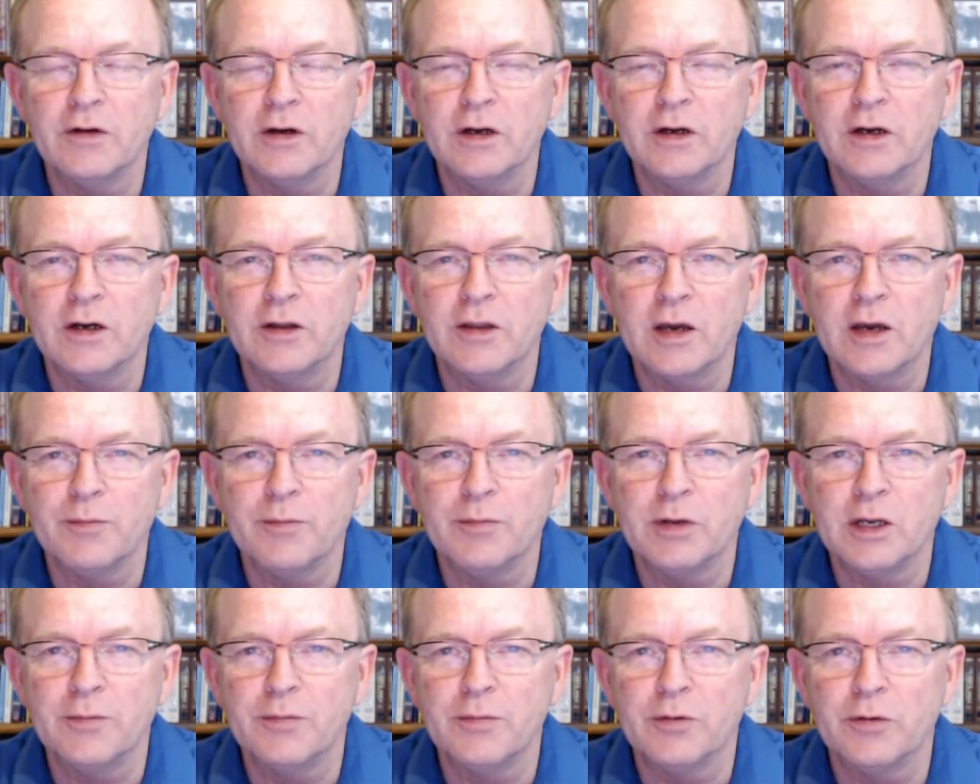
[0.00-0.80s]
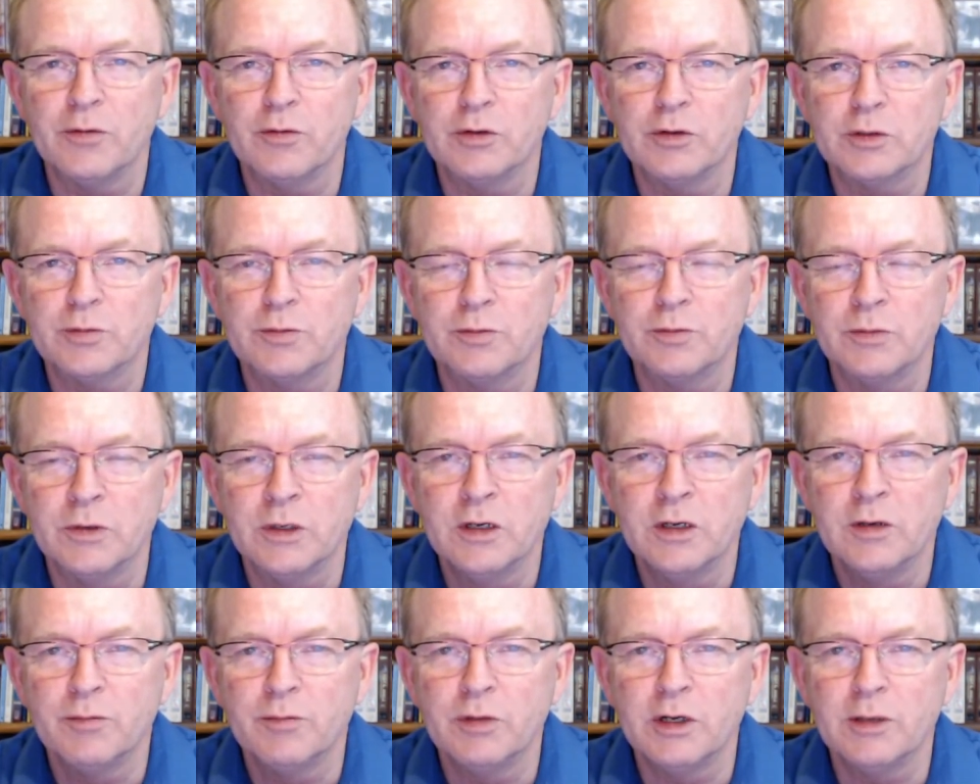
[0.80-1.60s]
Uh, that paper was
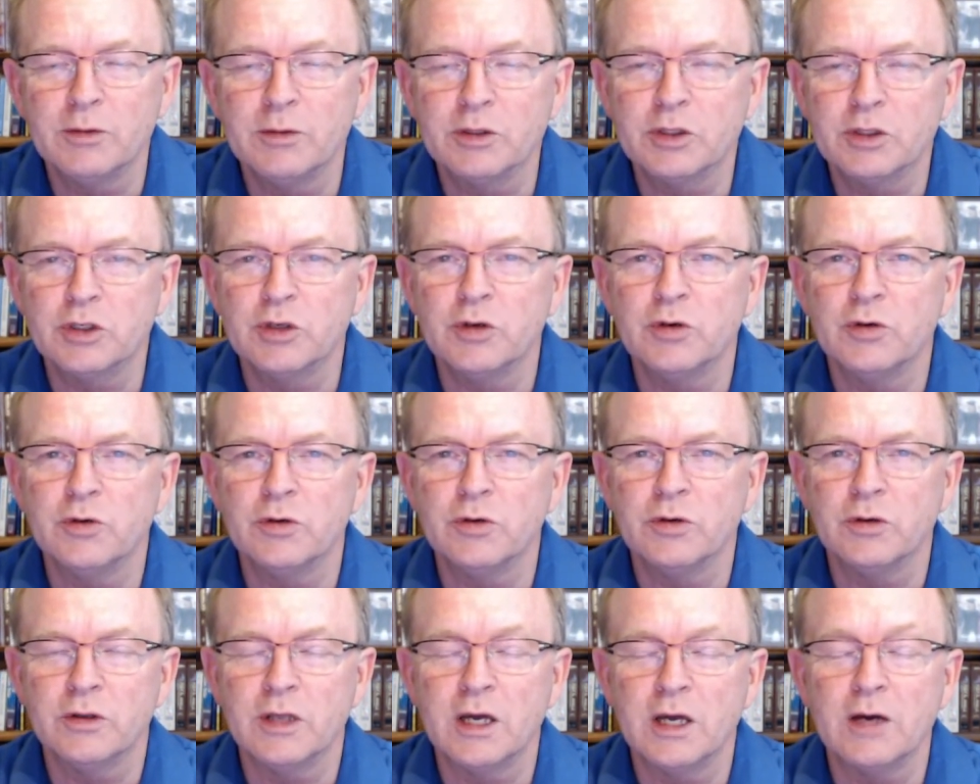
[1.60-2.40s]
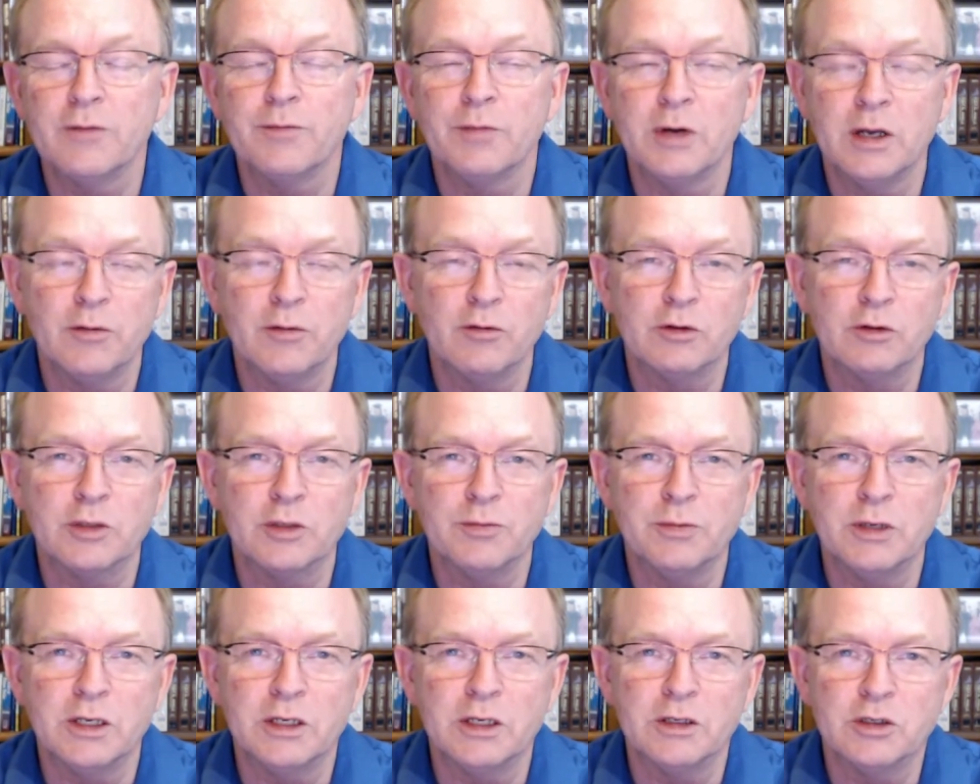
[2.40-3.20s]
published soon. That paper was
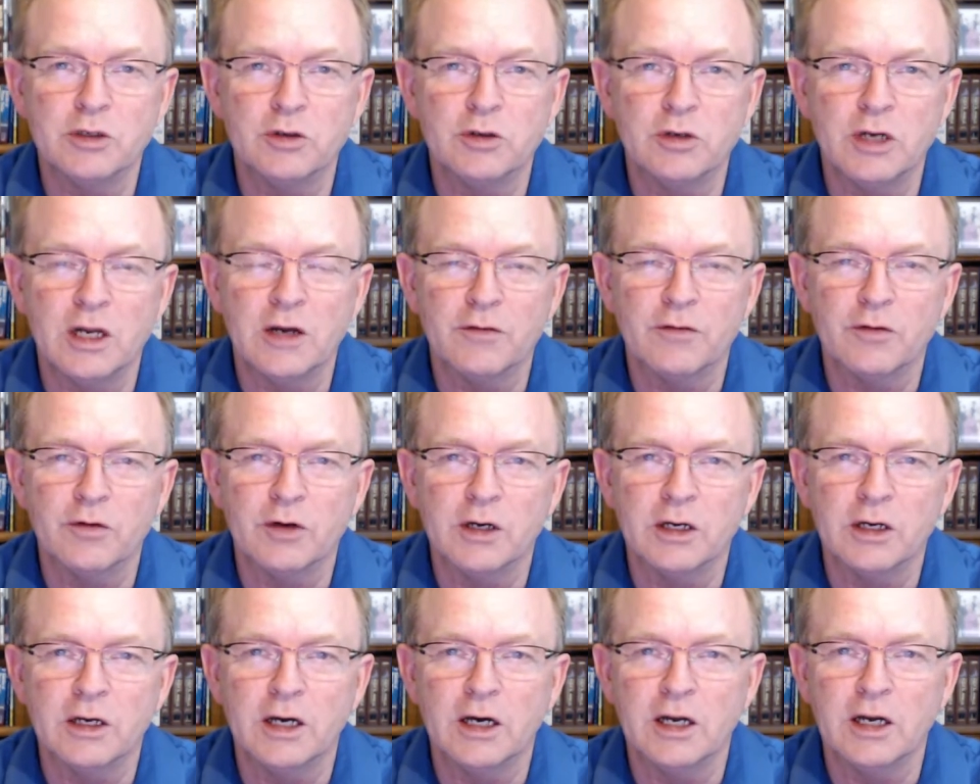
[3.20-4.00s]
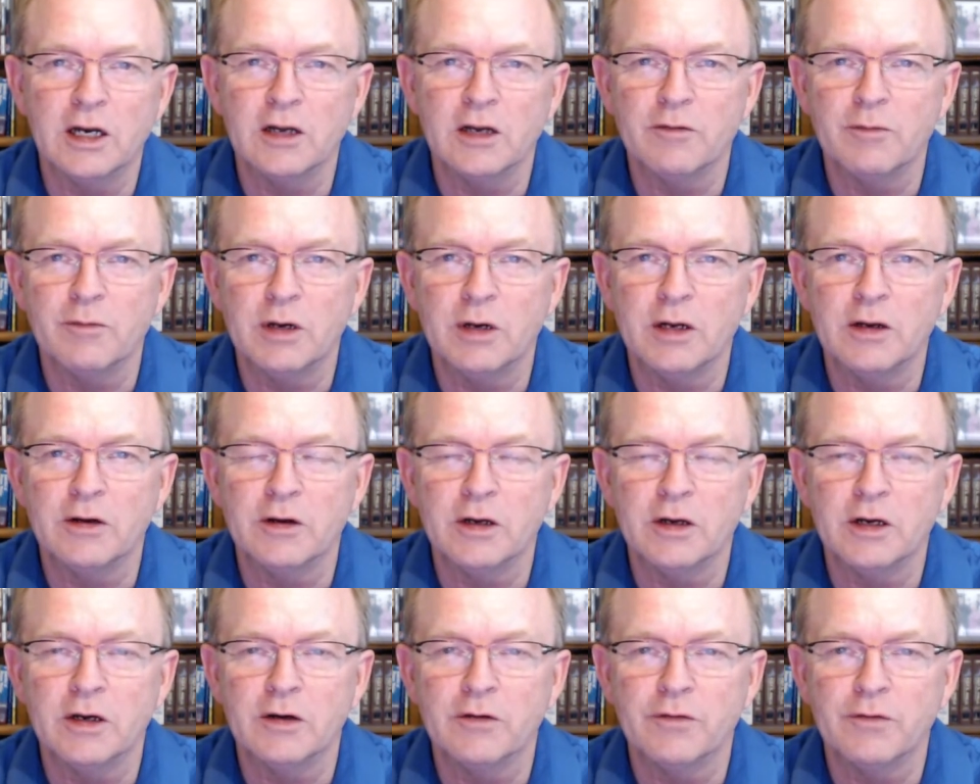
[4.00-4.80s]
submitted soon after I got out of my
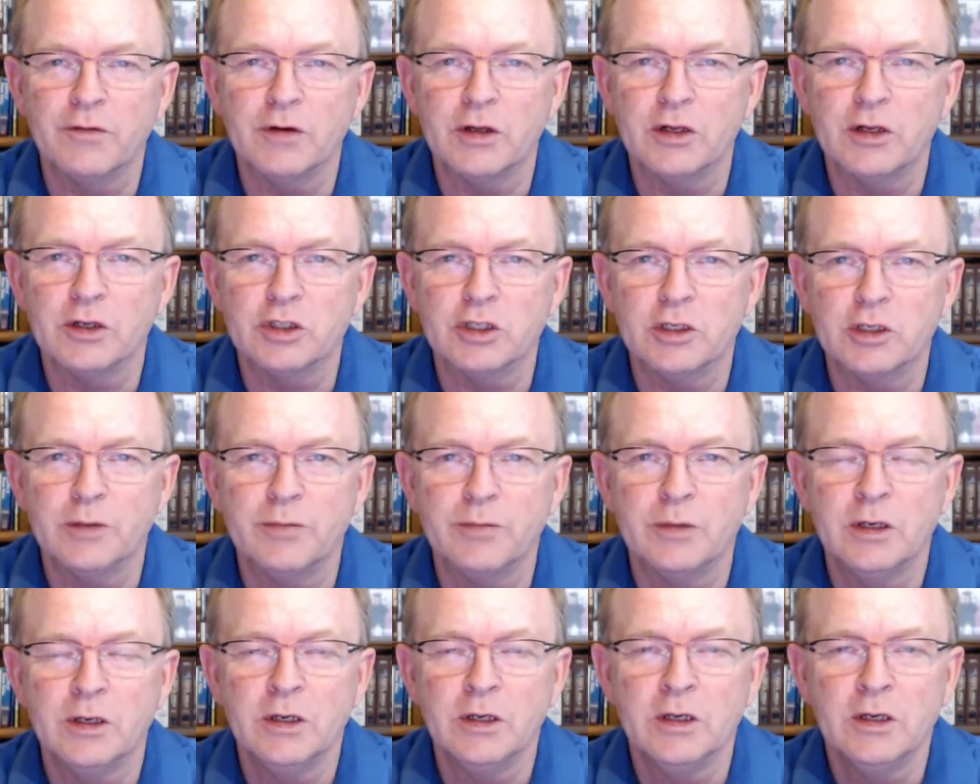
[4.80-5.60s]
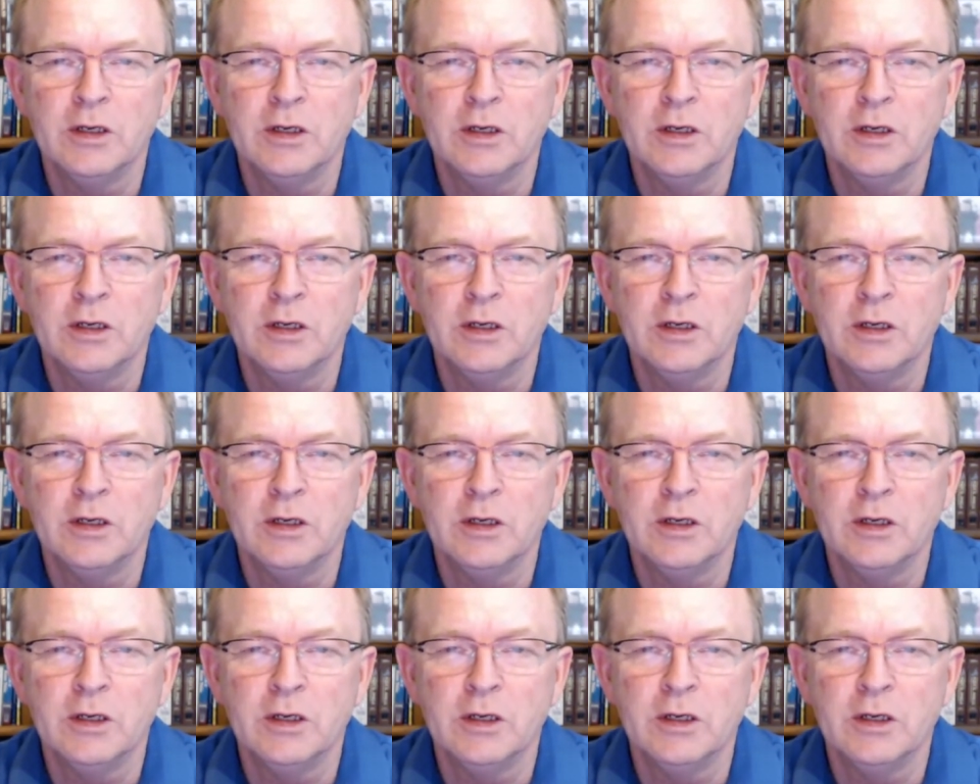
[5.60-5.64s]
uh, fellowship,